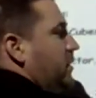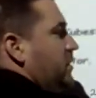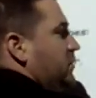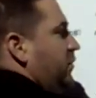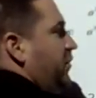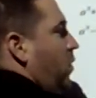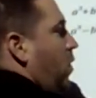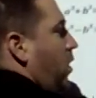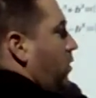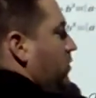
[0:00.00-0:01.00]
so
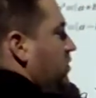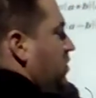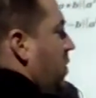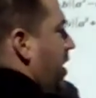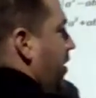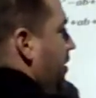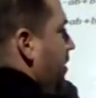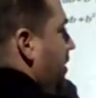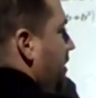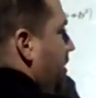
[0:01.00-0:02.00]
4 squared
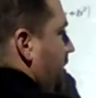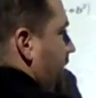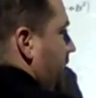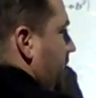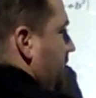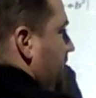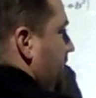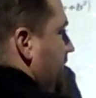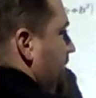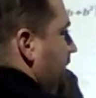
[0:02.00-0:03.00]
is
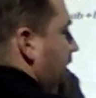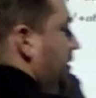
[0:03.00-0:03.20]
16.